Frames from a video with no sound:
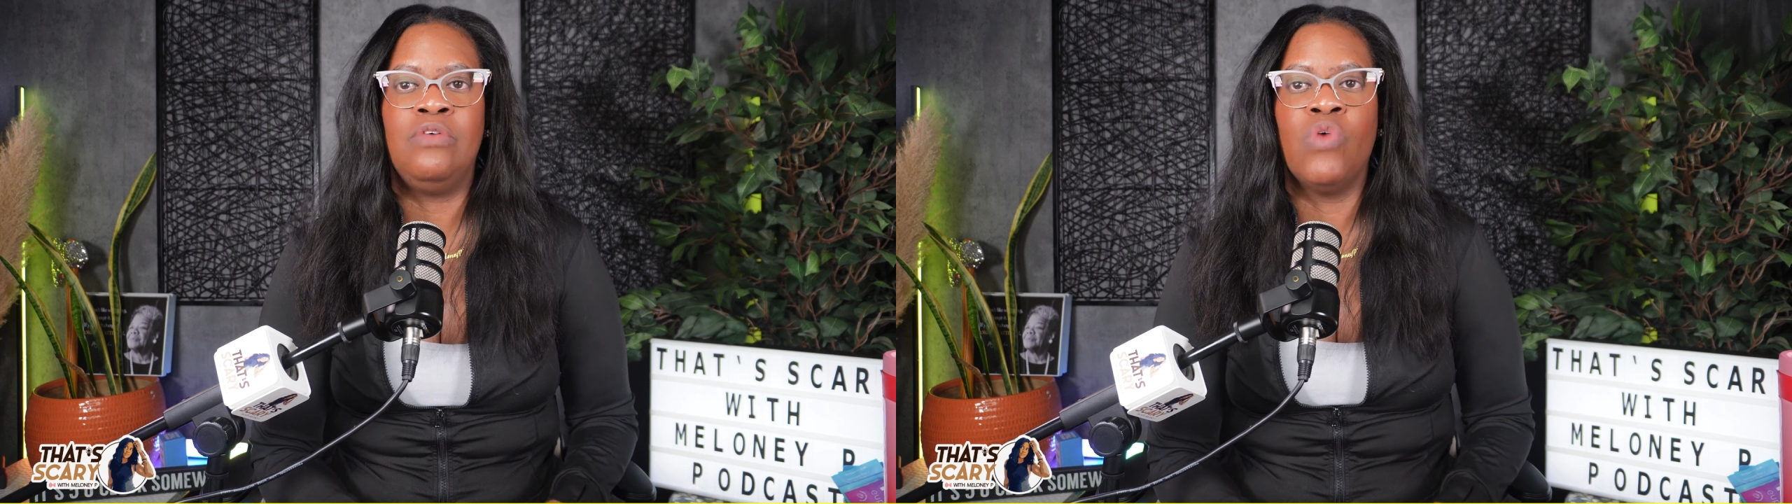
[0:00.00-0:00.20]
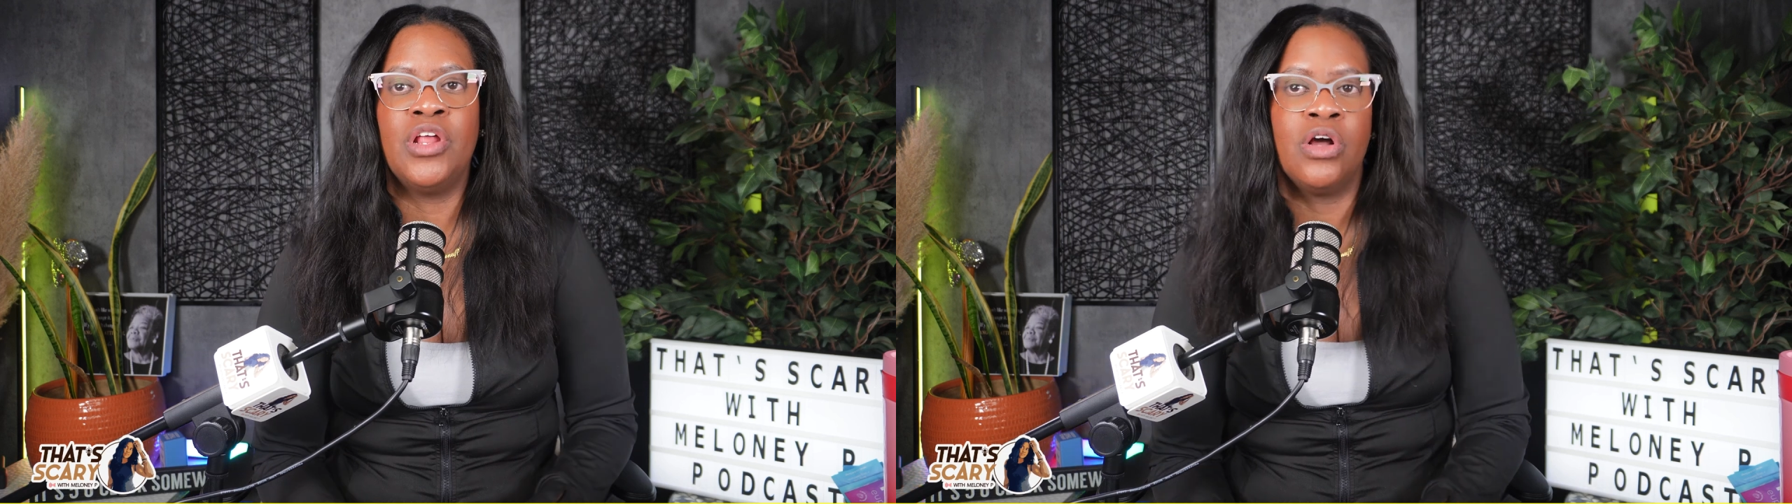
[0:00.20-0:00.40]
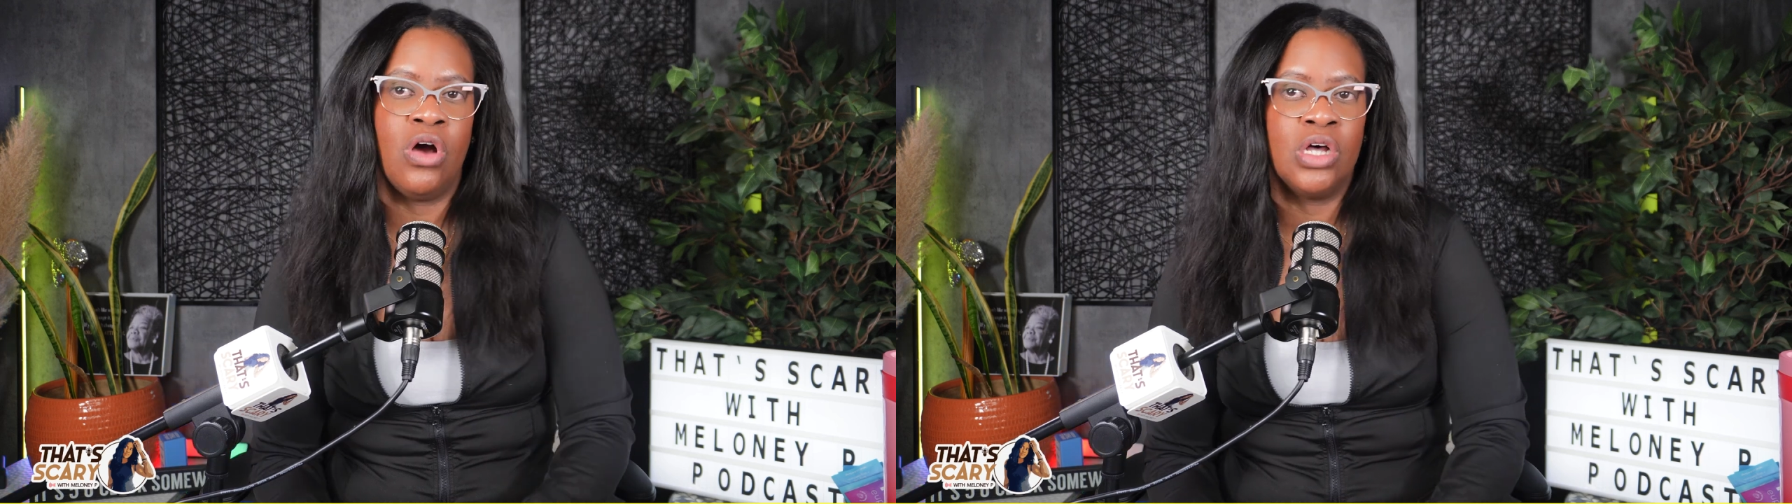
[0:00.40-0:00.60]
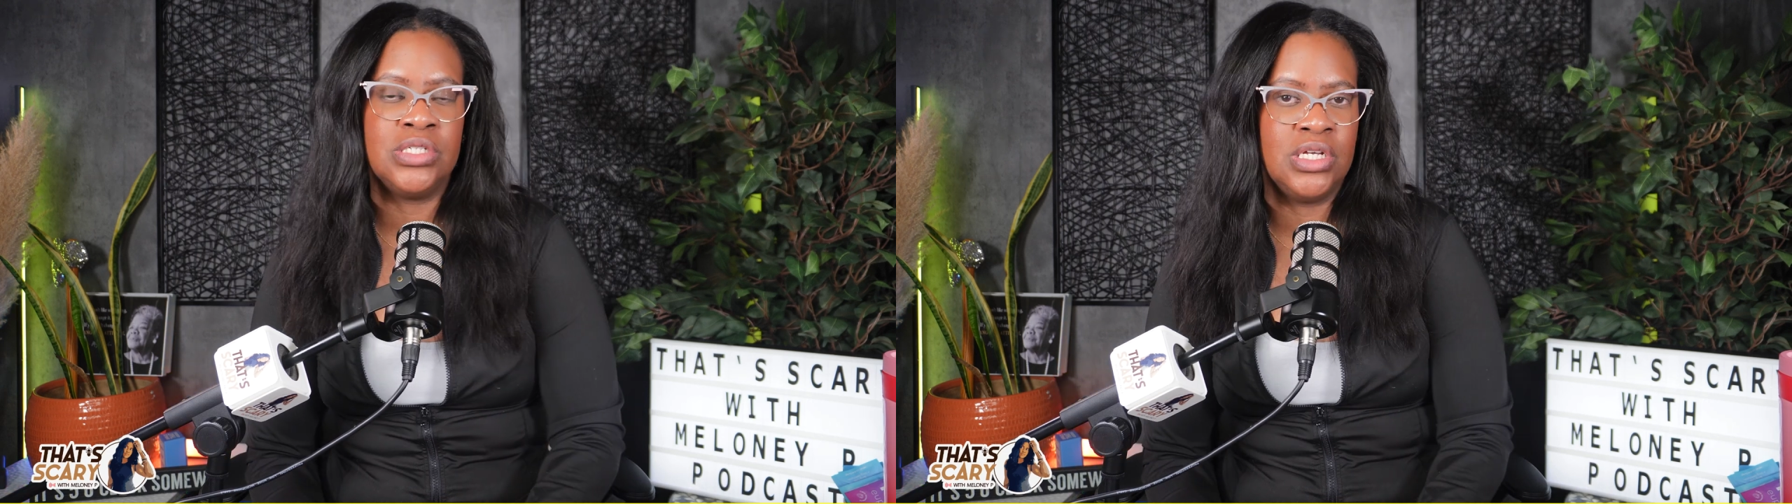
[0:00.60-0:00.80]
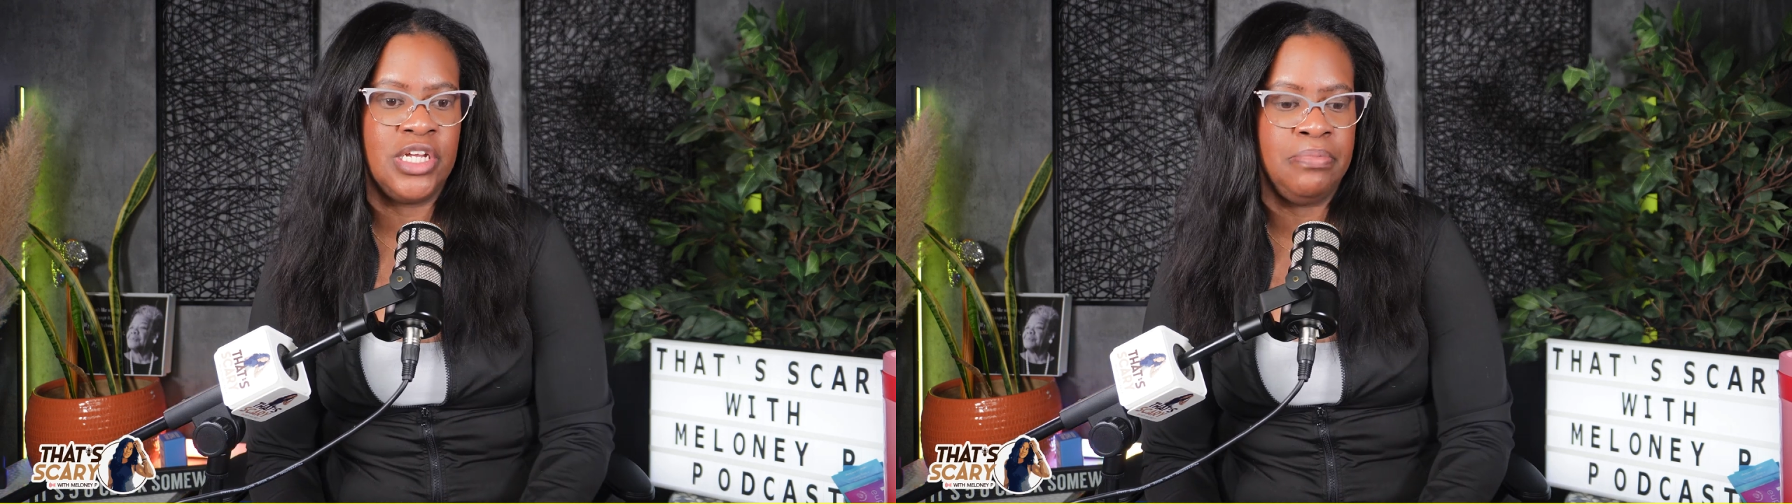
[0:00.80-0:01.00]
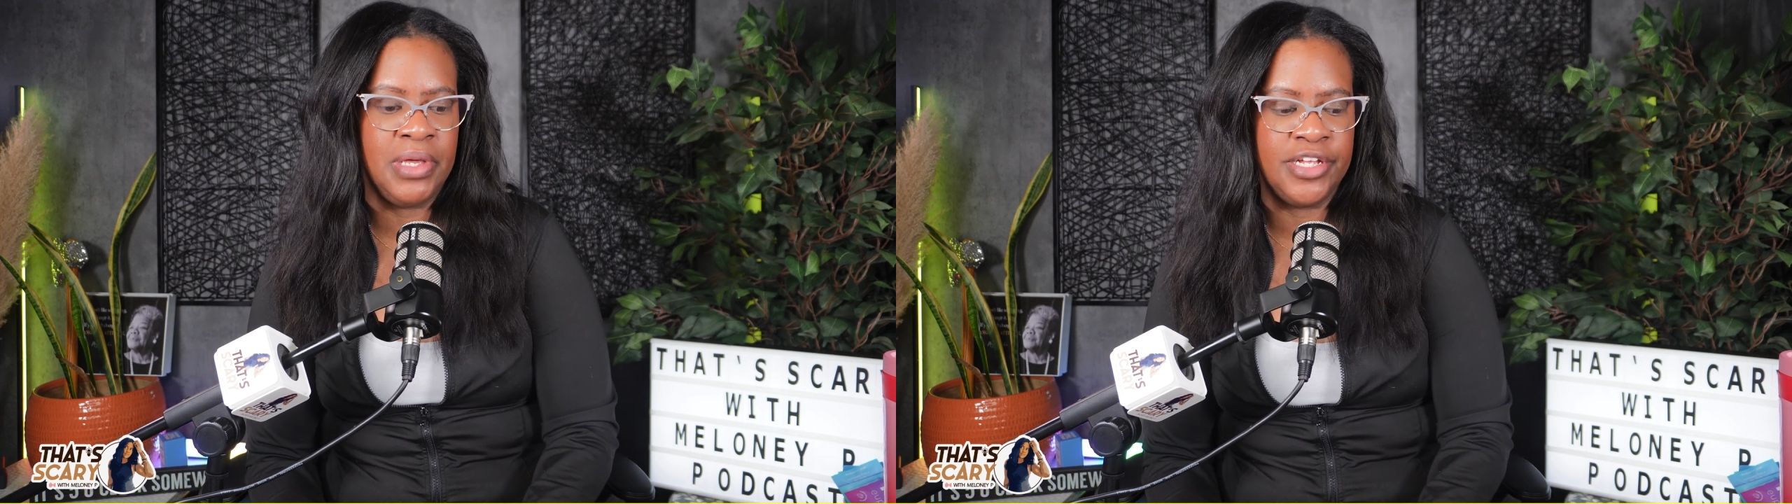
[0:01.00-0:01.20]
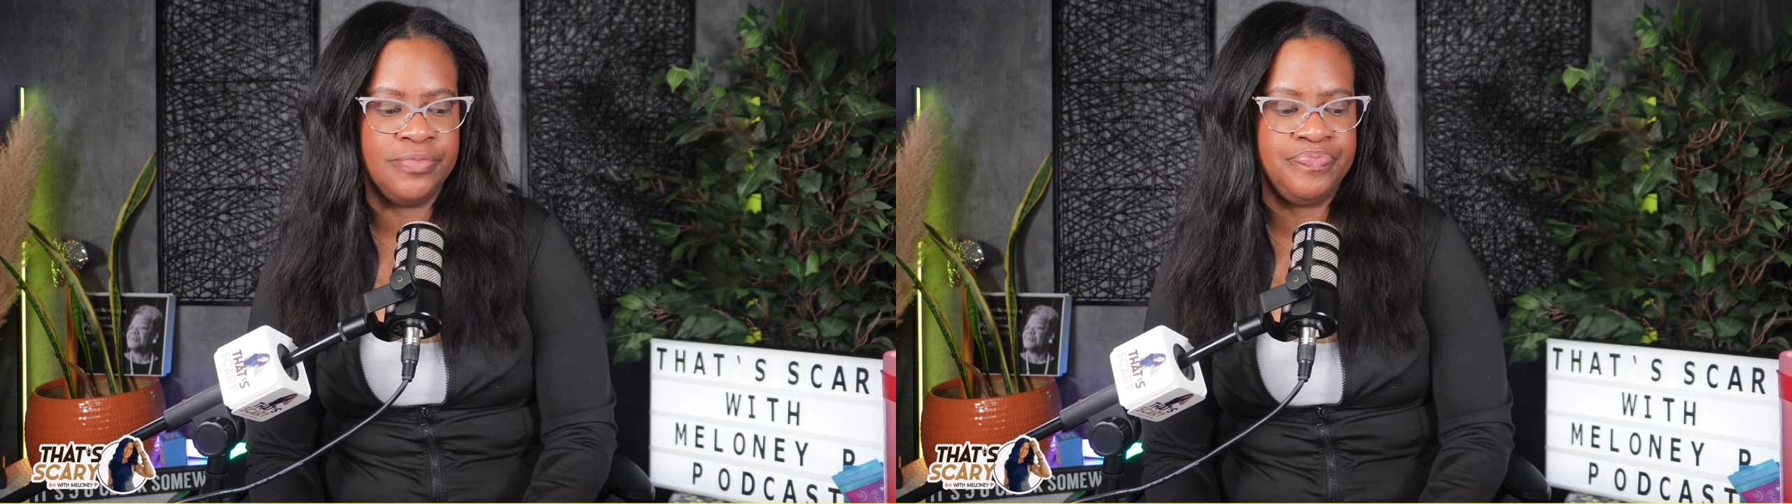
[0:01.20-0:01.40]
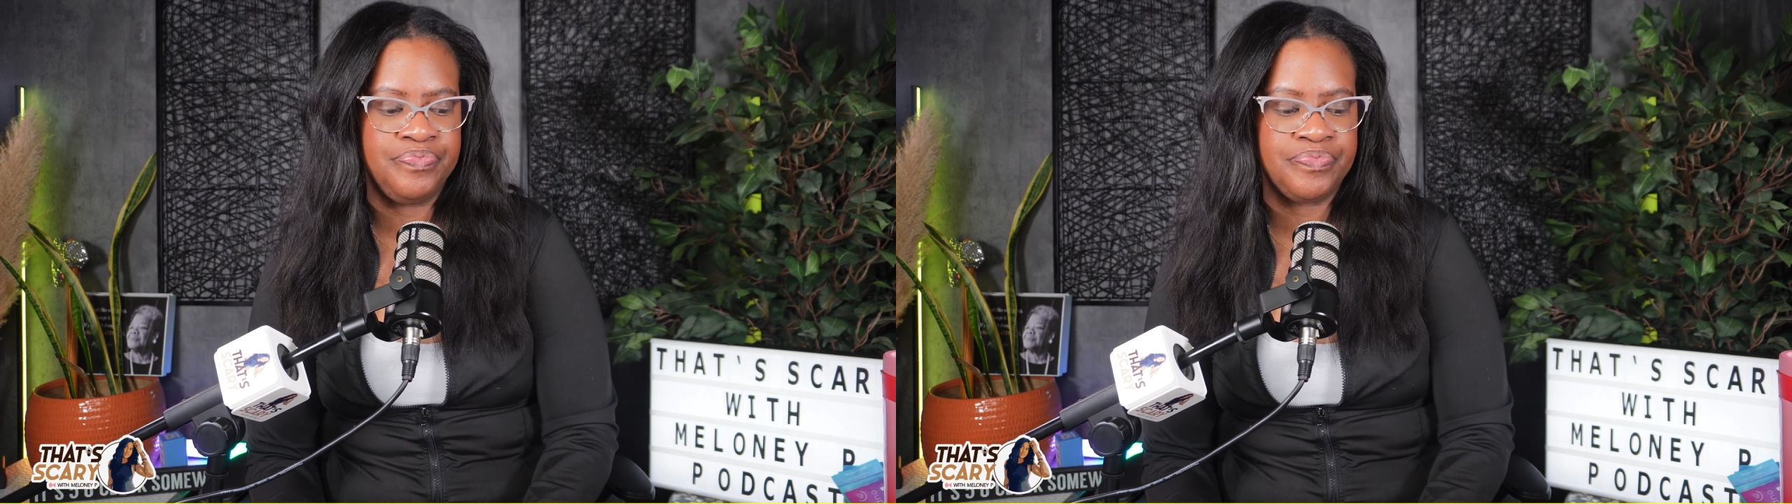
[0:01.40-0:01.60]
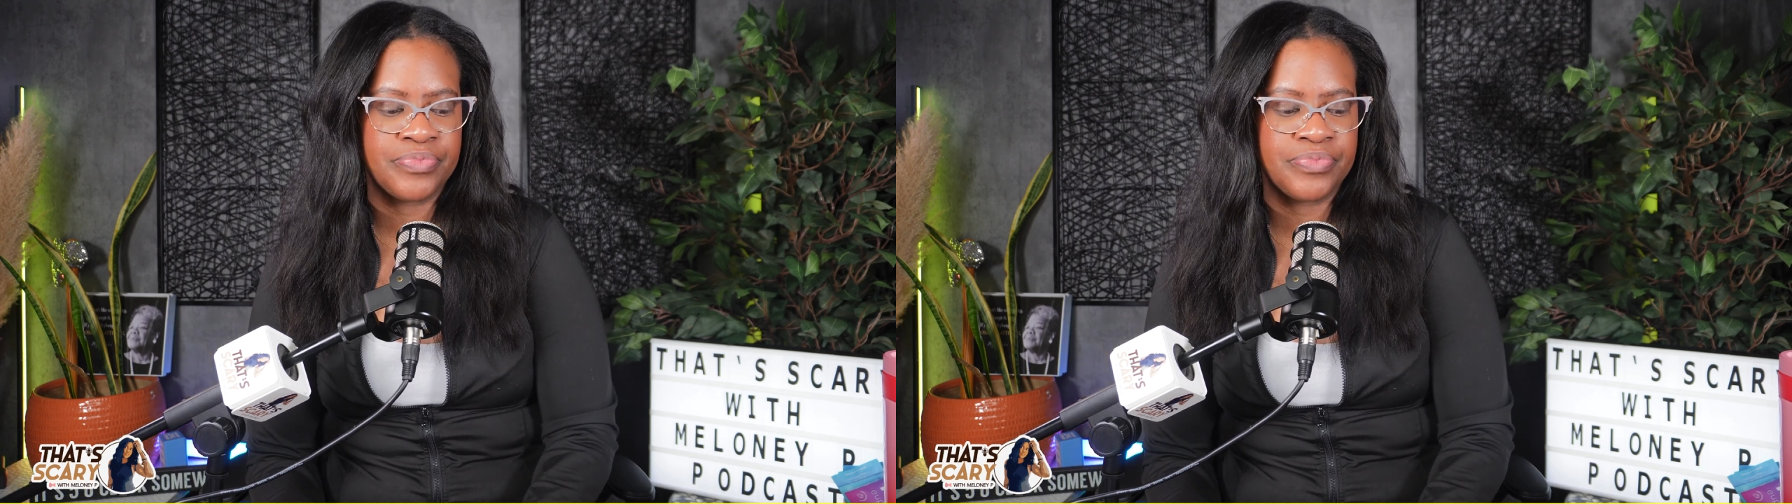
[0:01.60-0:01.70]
run across good men.